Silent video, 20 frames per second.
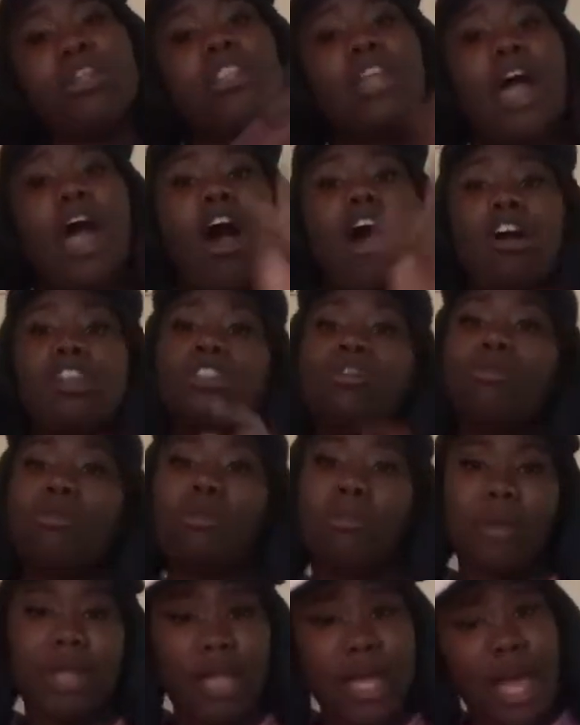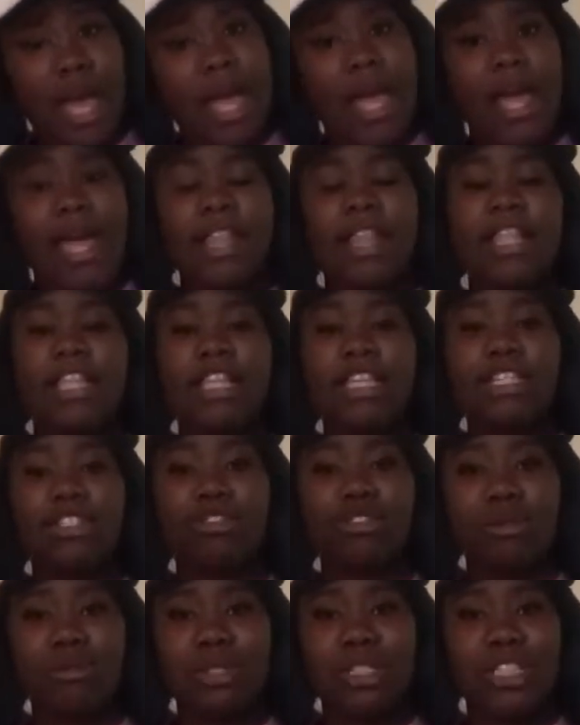That also will be in the
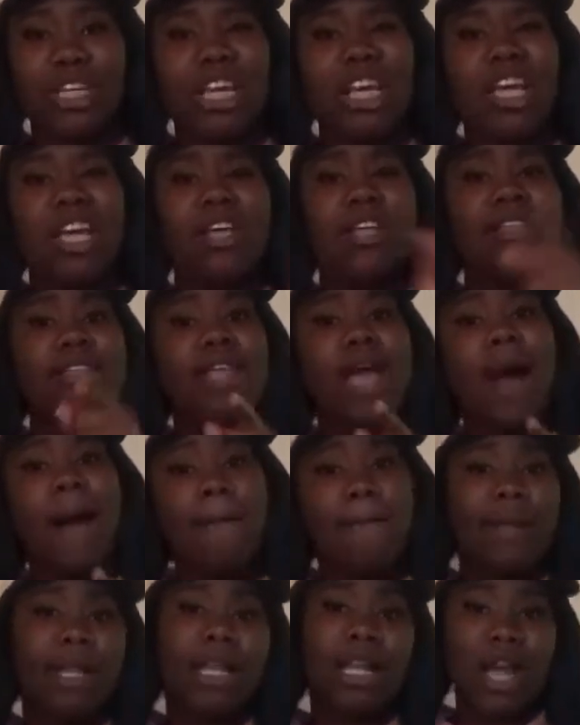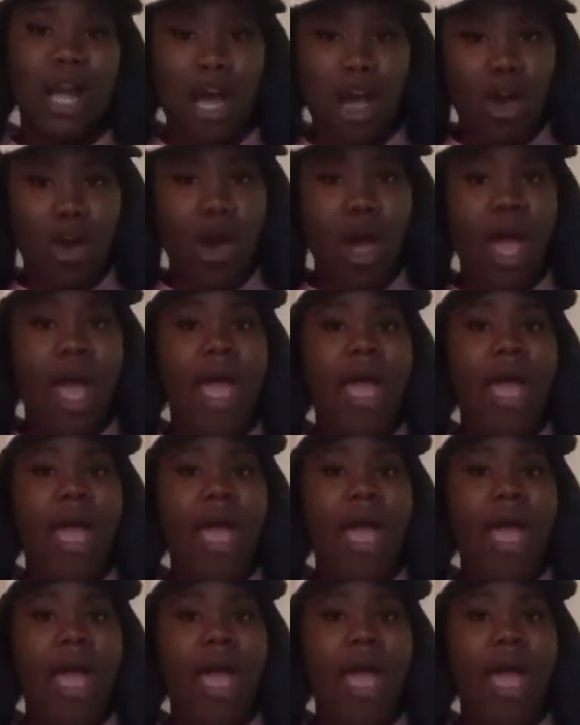description down below,